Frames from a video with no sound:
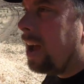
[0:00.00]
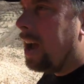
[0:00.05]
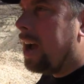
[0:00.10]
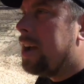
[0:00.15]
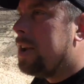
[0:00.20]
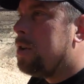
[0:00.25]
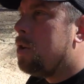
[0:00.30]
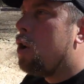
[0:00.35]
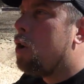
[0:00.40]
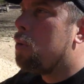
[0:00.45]

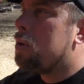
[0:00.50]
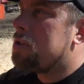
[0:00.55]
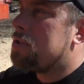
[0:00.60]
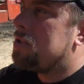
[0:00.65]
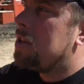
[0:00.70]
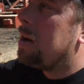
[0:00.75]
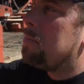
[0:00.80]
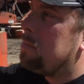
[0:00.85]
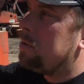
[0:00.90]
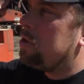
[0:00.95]
it was
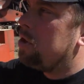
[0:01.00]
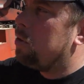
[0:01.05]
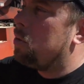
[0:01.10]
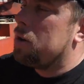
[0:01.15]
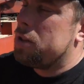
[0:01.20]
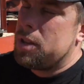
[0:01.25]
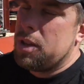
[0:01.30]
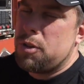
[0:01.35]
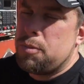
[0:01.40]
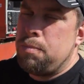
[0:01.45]
something to do
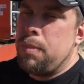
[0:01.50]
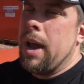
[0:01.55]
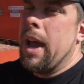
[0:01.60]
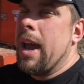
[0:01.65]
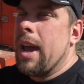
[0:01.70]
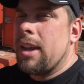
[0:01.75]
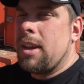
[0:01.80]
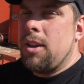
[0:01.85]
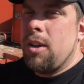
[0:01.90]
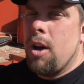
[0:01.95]
with this back